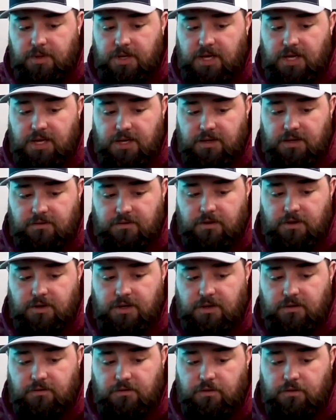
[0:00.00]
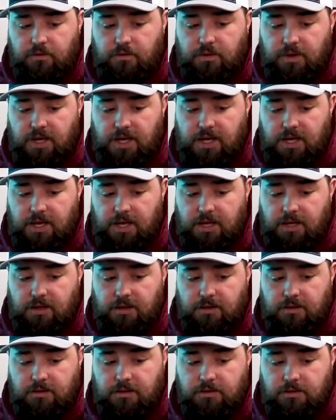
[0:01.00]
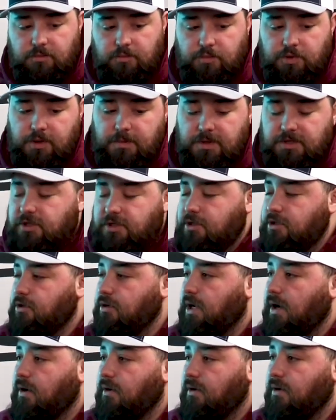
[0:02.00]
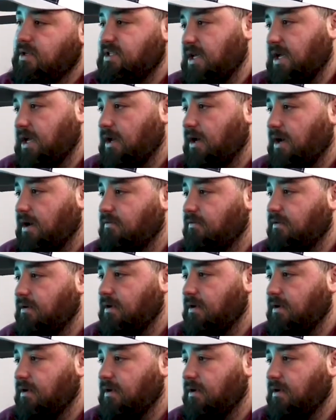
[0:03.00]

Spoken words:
and it turned into pretty much a shootout, a standoff.